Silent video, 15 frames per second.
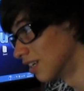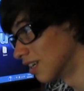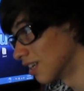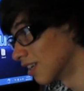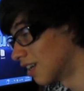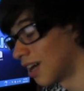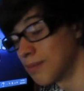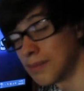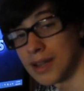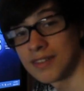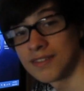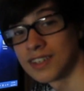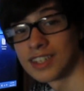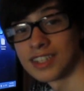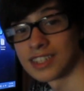You know, I'm not
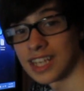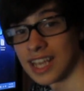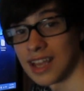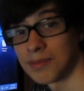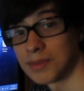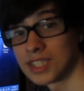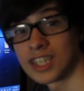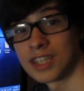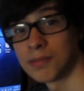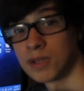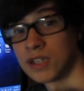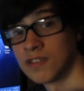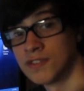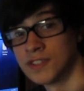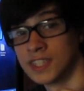even gonna say it, I'm just gonna
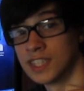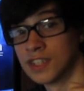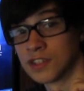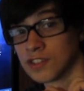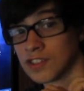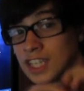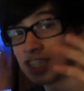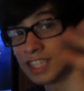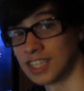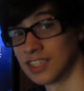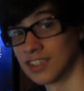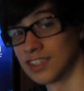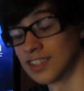put a video right here.